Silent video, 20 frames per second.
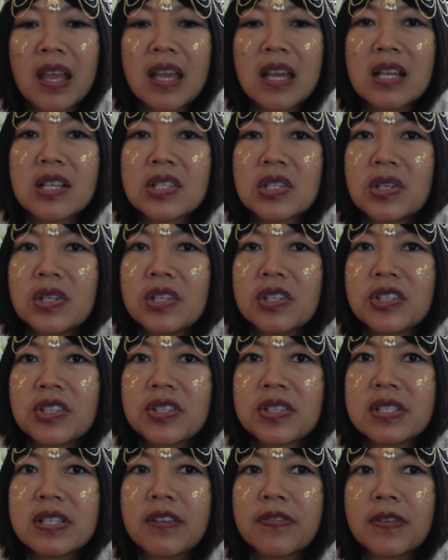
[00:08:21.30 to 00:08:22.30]
So there's
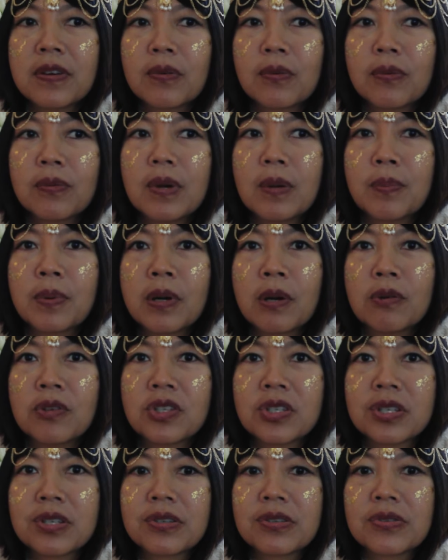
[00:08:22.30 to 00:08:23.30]
just different
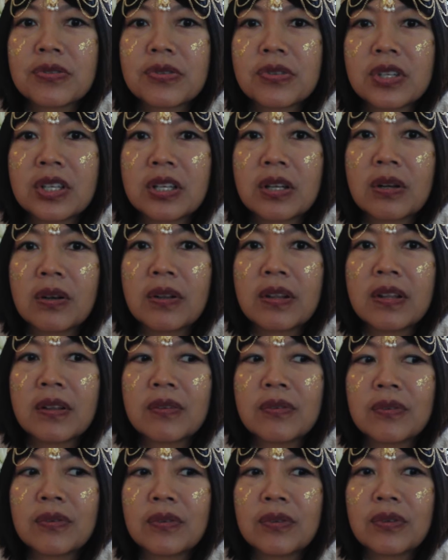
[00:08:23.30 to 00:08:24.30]
approaches, and
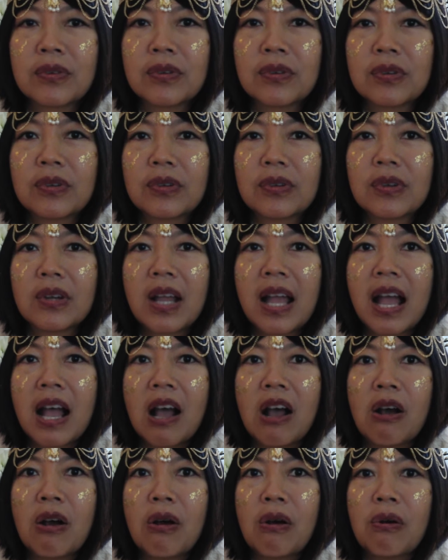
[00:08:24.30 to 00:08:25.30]
then
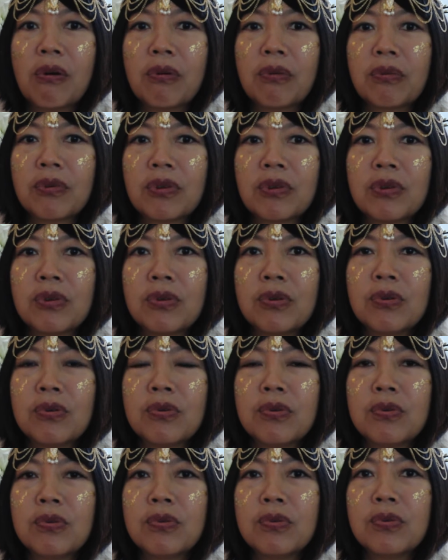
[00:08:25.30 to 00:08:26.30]
how
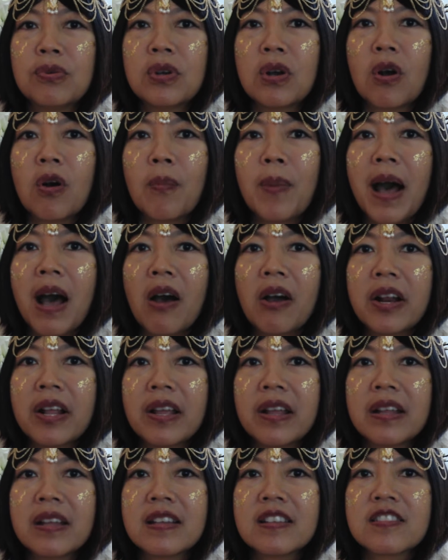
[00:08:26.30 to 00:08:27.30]
you go about
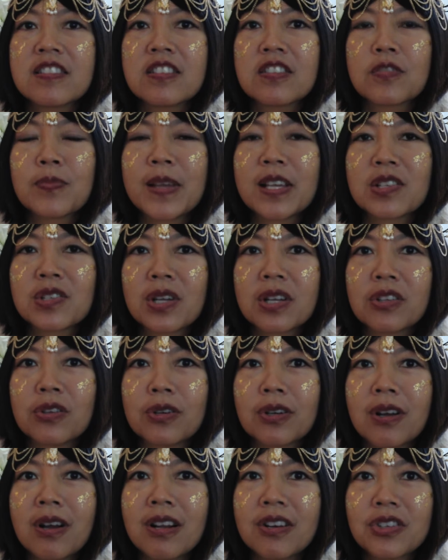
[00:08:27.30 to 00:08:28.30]
it is based on your
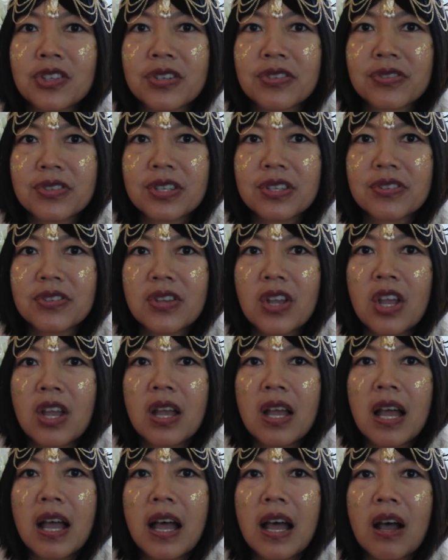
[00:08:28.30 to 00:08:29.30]
consciousness,
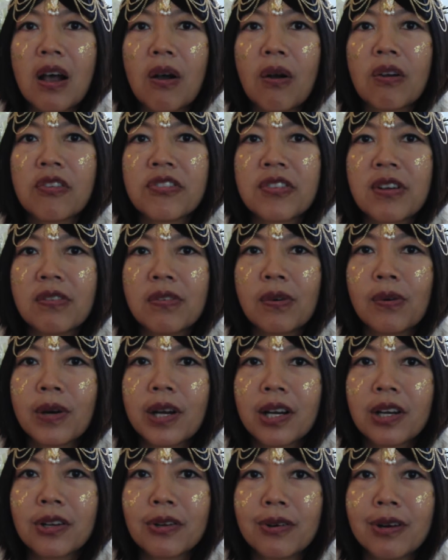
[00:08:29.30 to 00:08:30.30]
how
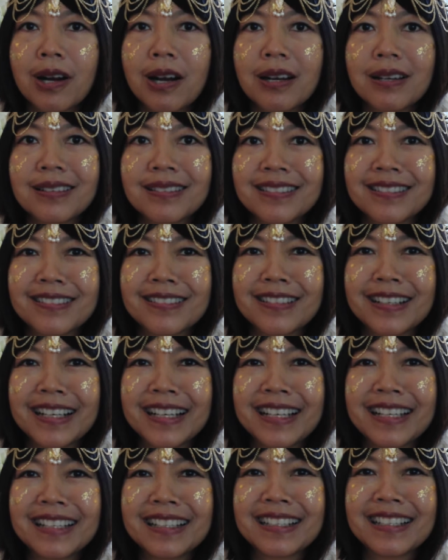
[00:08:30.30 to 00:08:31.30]
self-aware you are,
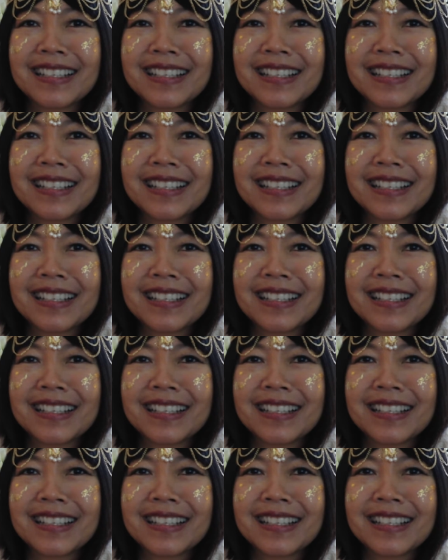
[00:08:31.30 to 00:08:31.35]
right?